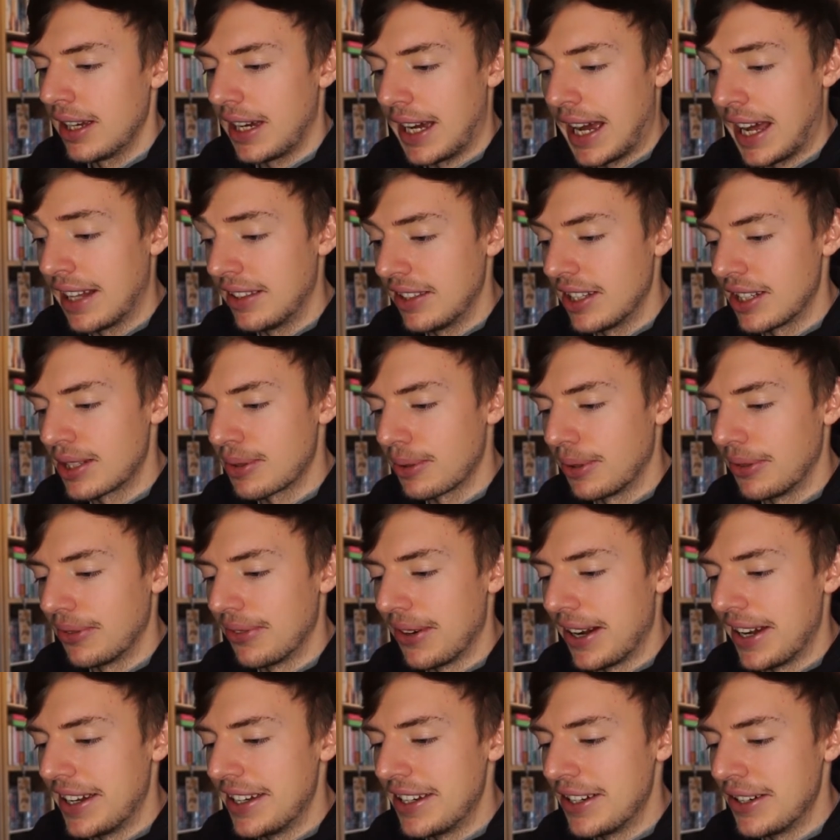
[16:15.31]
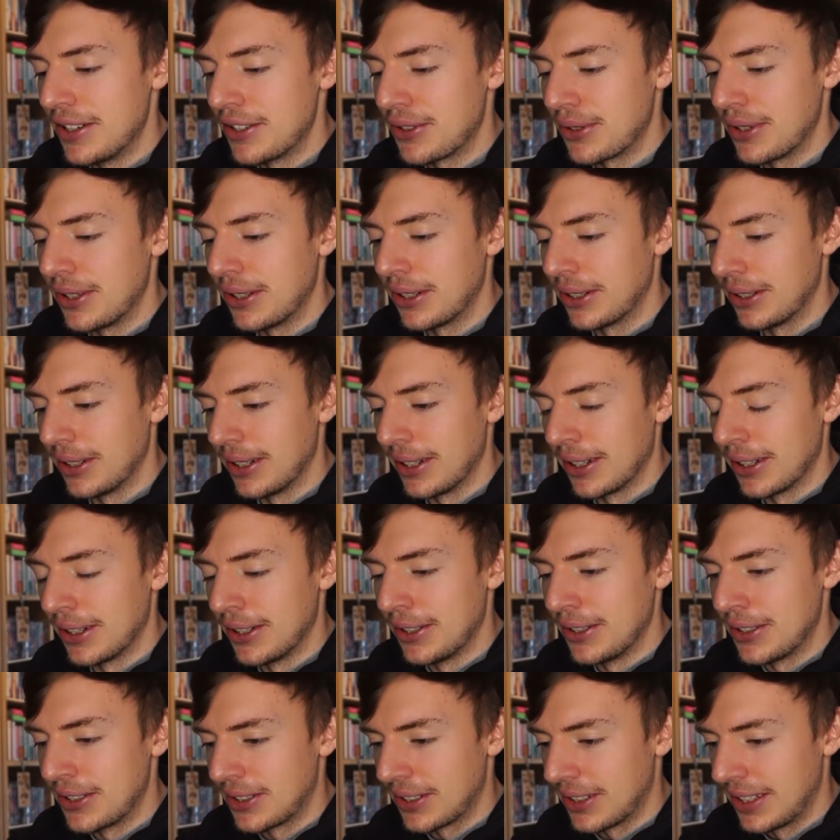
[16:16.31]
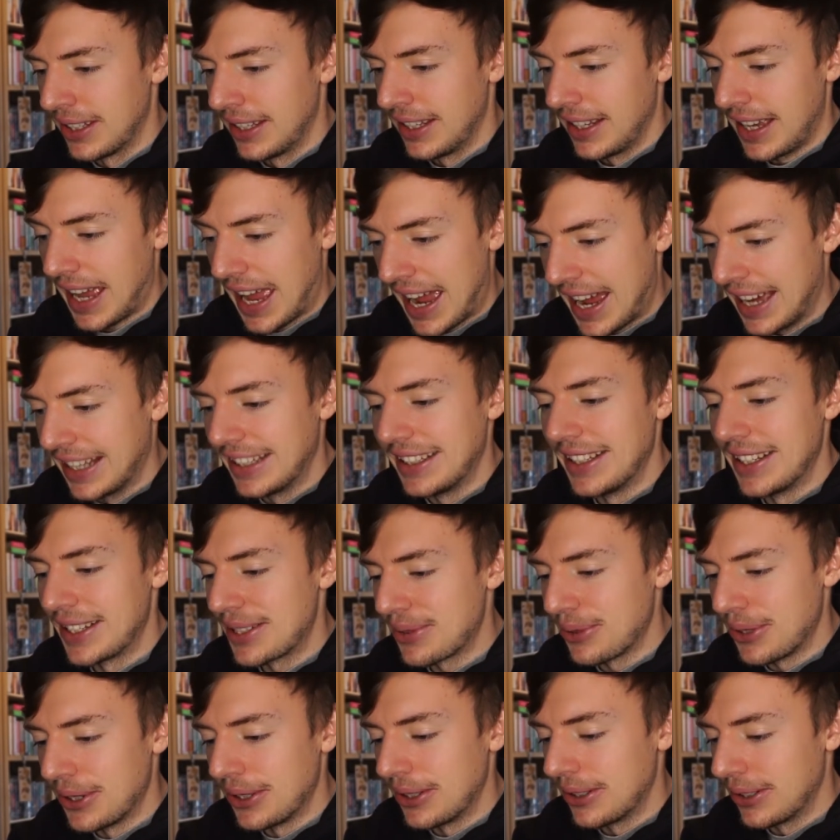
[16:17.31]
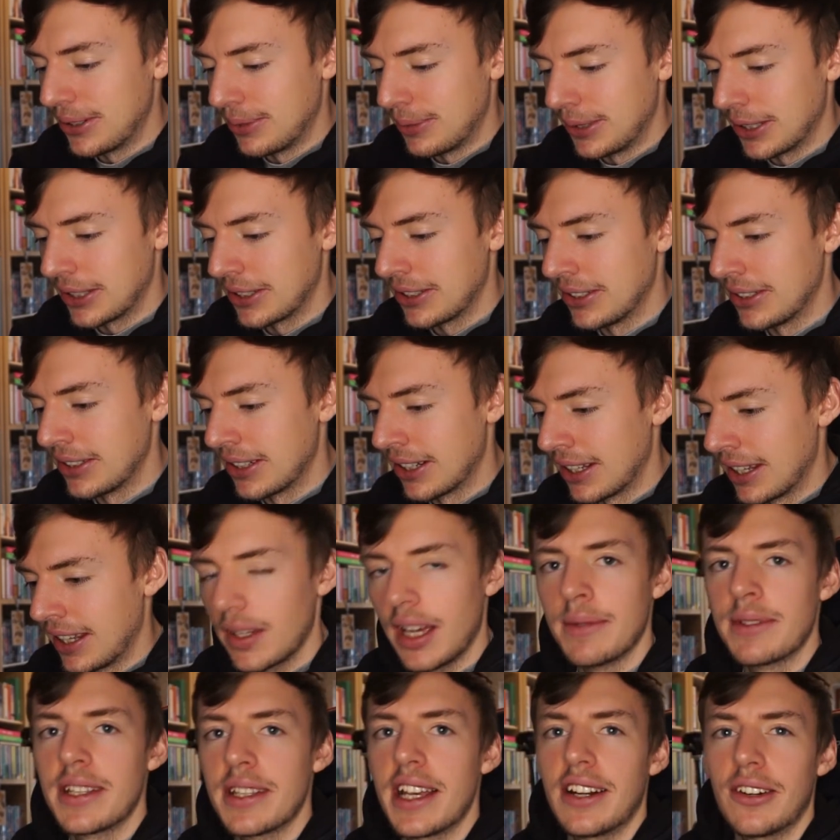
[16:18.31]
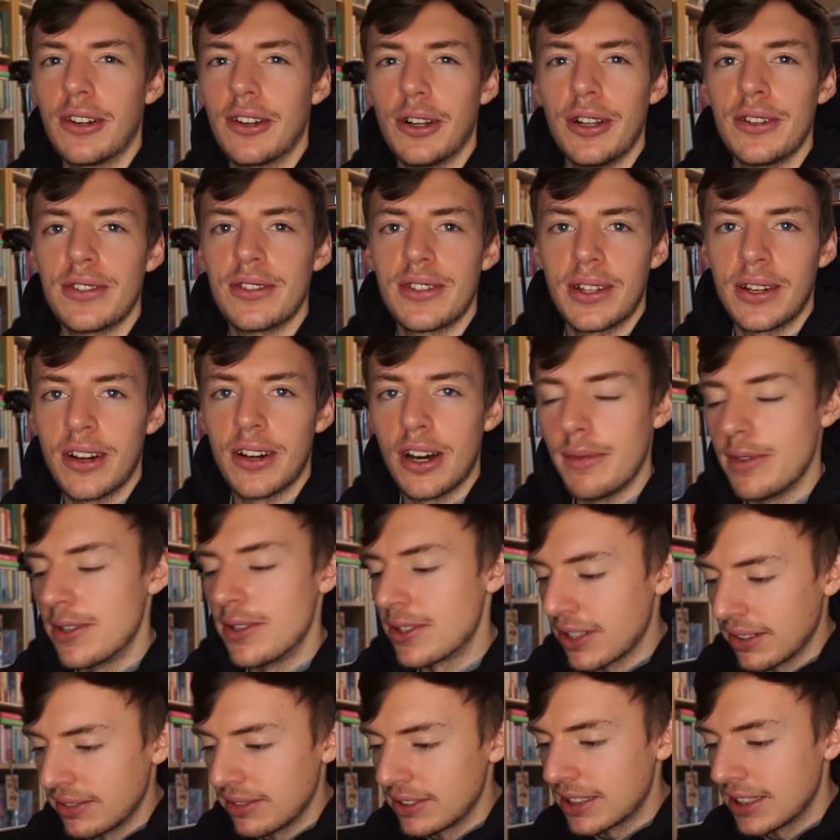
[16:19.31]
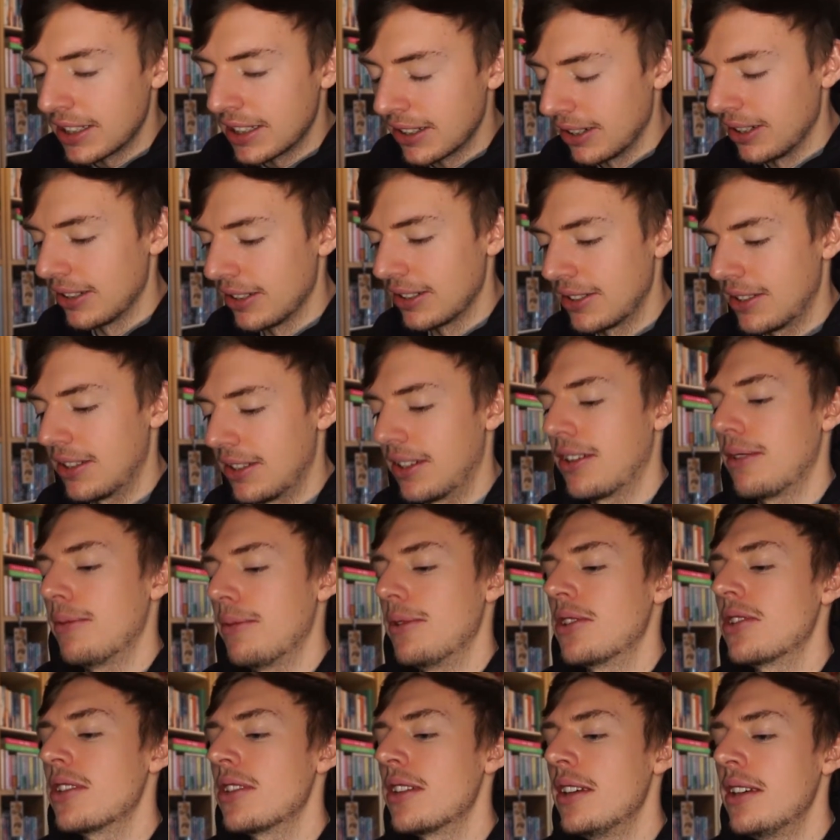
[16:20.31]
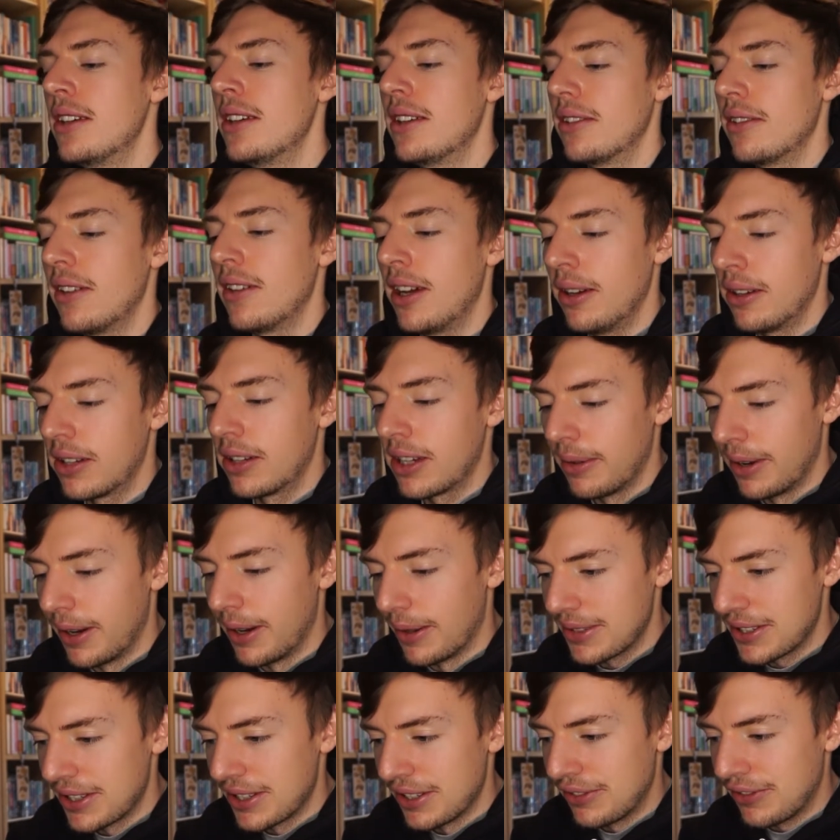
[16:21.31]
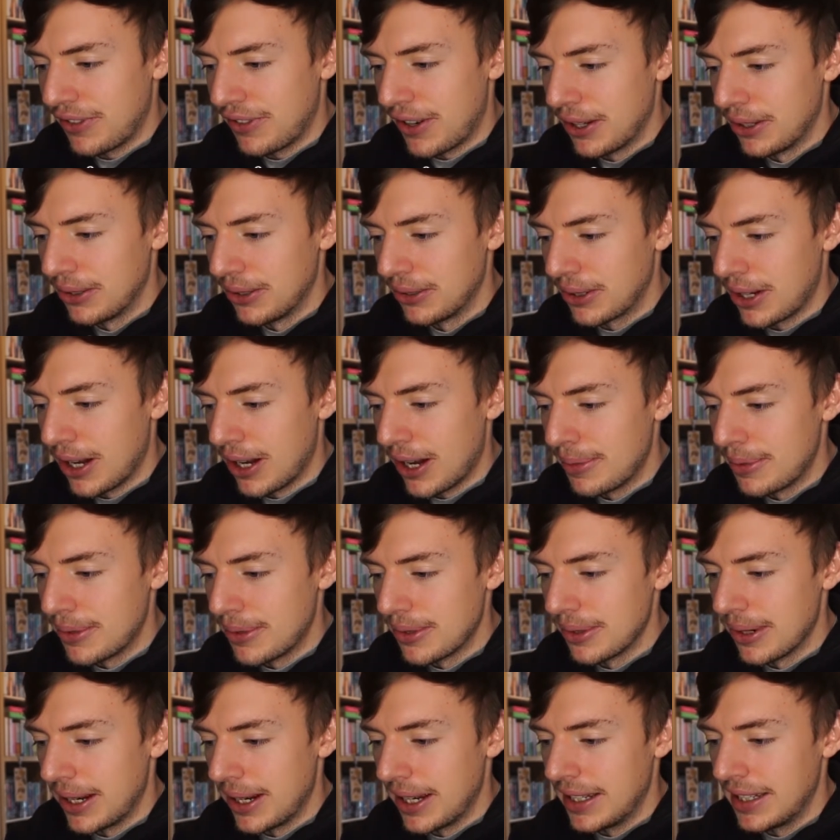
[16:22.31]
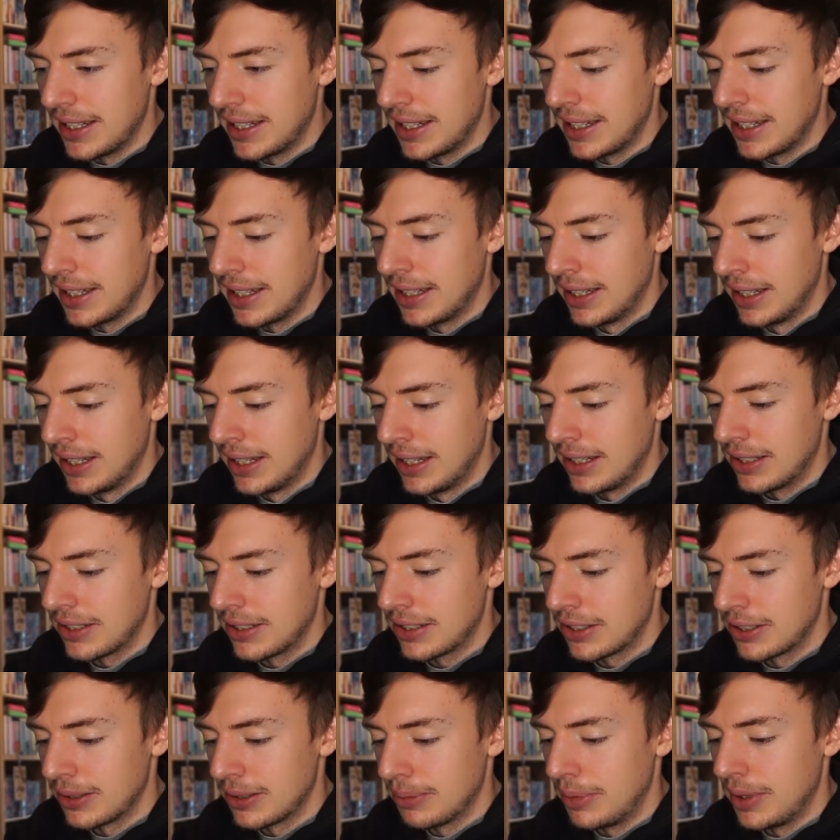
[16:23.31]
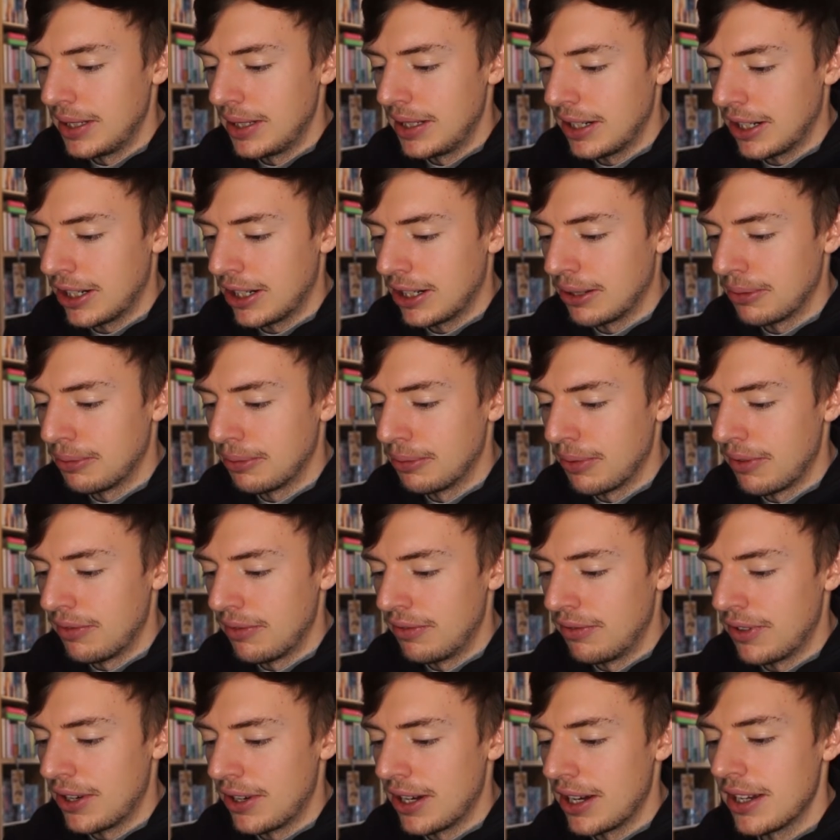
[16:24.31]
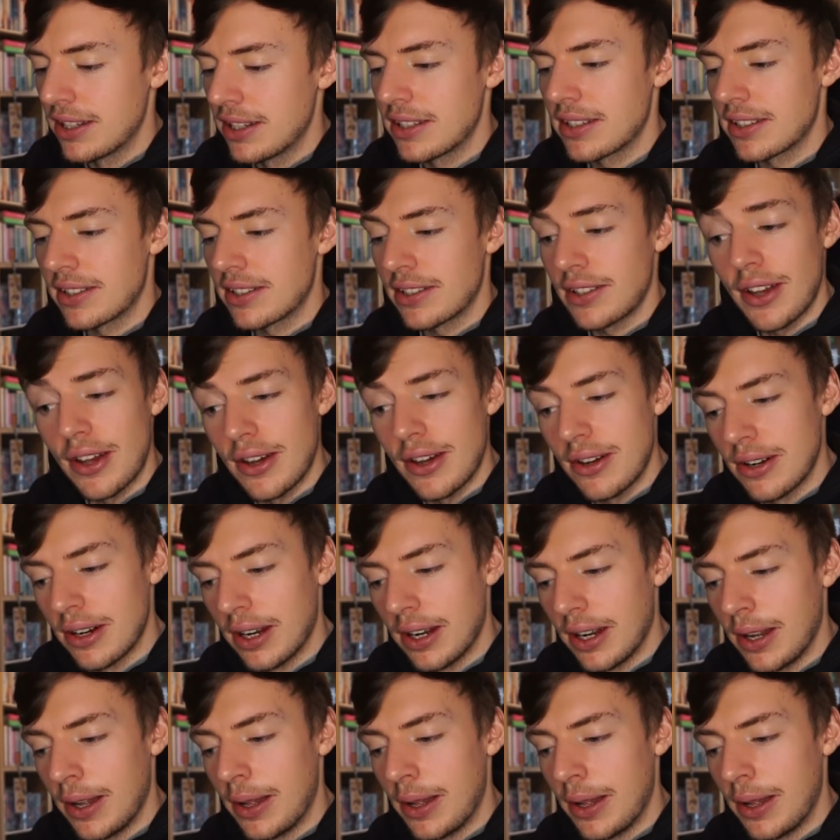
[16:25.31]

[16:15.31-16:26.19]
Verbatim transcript: and this one right here as well. I've got loads, and this one, oh my god. I'm saying I've got loads of the commons. Obviously I've got loads of the commons. Right, coming up to the final couple right here. Should be our reverse. So